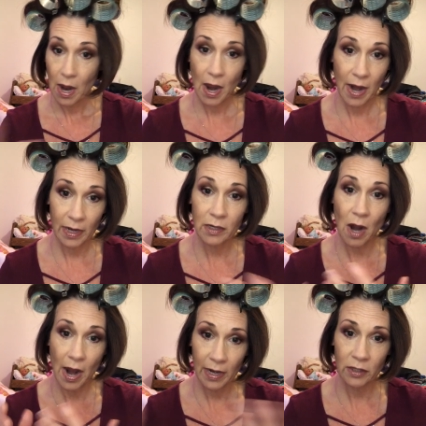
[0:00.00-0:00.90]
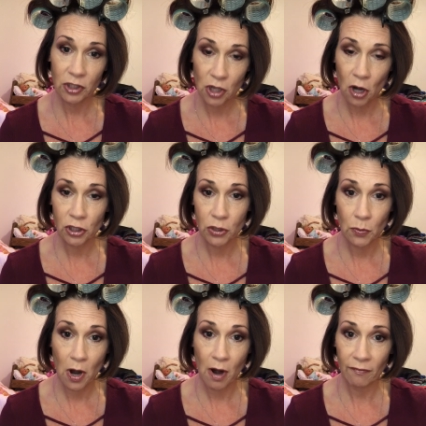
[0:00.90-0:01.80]
I can start
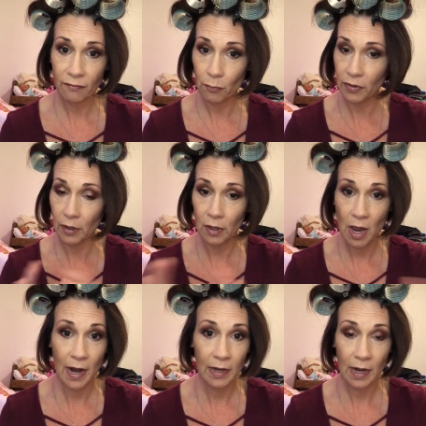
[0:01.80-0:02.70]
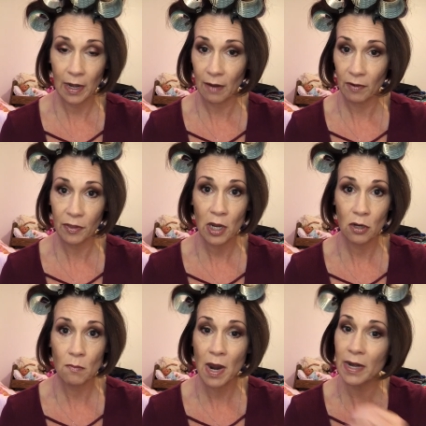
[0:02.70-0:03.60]
you off with a line and everything
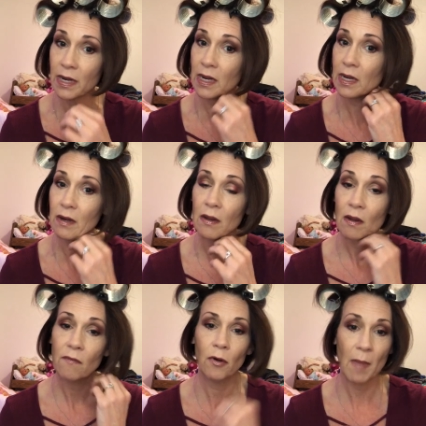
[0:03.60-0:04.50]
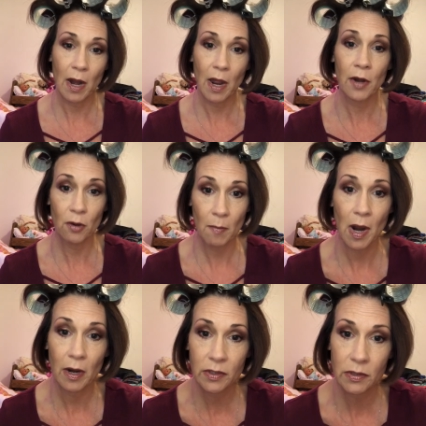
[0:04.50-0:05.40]
you might need for about
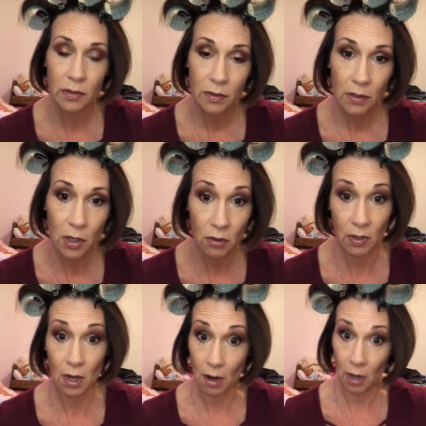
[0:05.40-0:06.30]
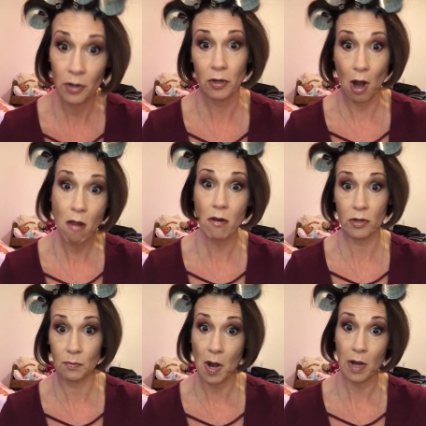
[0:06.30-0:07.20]
$100. And you think,
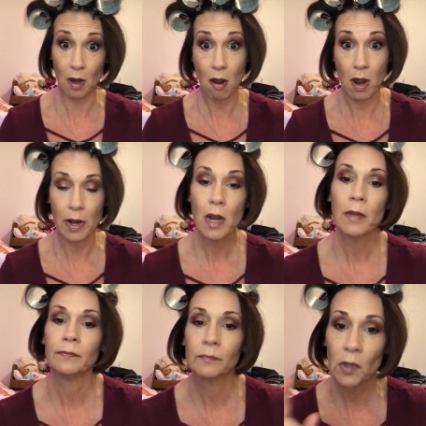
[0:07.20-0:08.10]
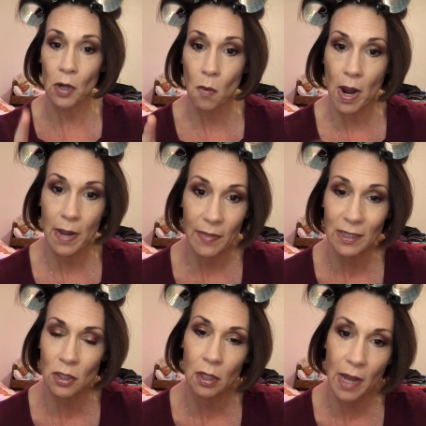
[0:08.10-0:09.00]
$100? My God. You know what?
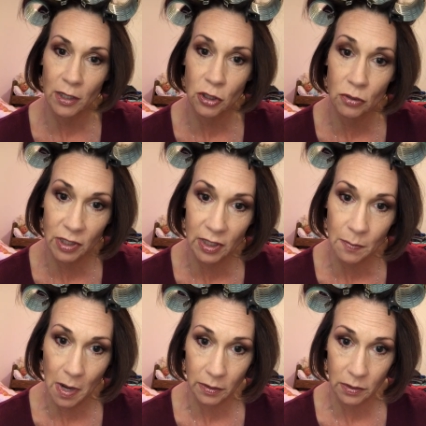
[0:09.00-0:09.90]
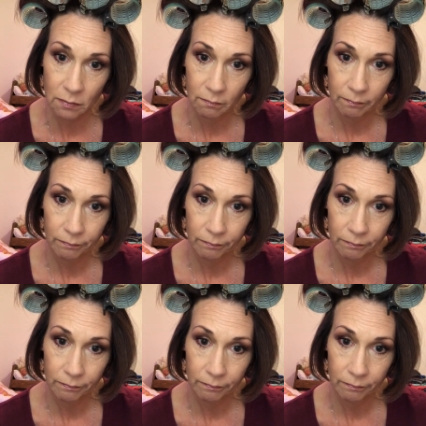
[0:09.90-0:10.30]
That's going to last you 6 months.